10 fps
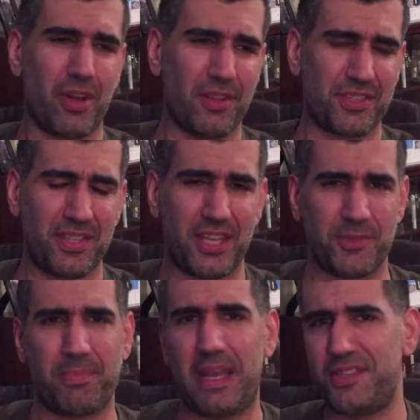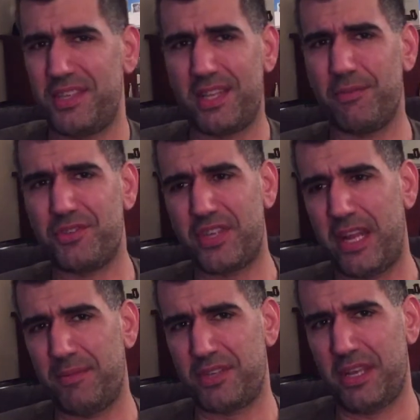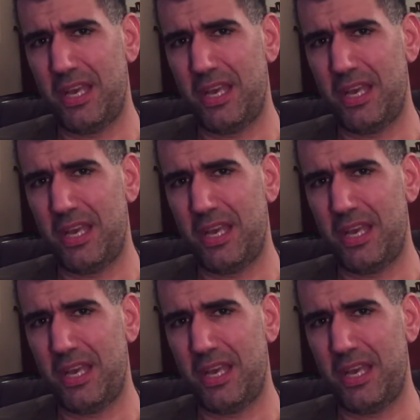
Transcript: All this nice pacing that was set up. It's like,